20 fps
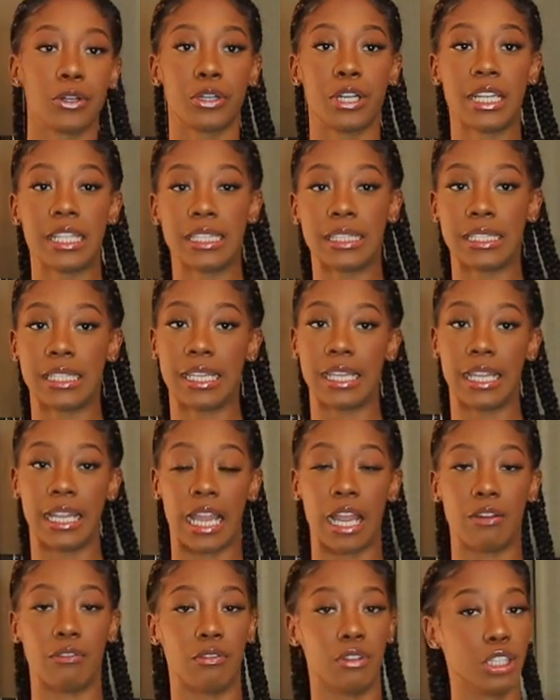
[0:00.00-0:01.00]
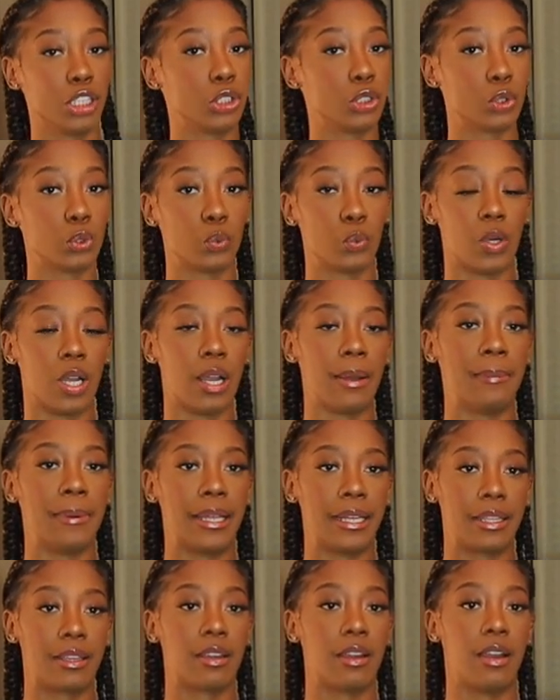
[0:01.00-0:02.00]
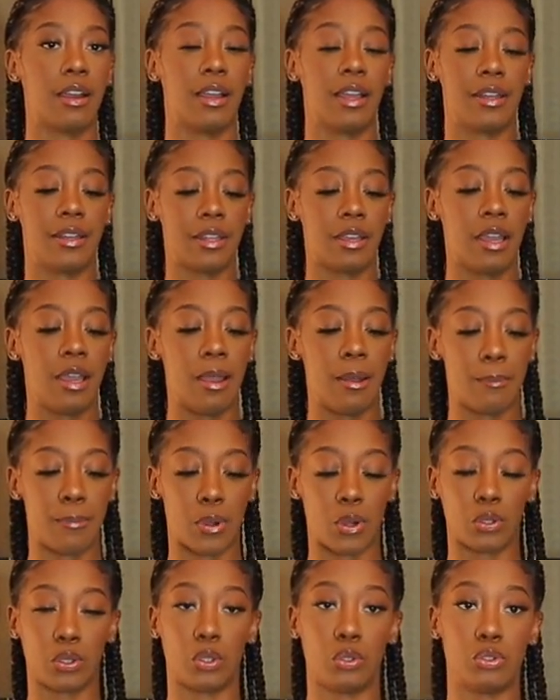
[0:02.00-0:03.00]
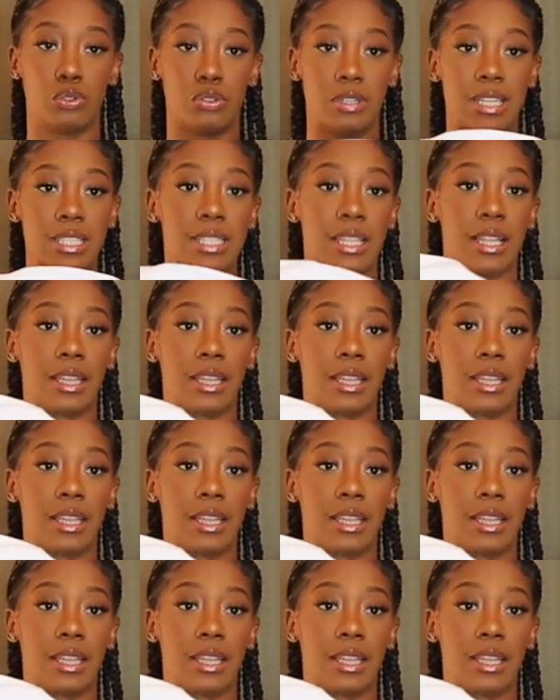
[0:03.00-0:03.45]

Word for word: or anything. I really do want a bodycon polo dress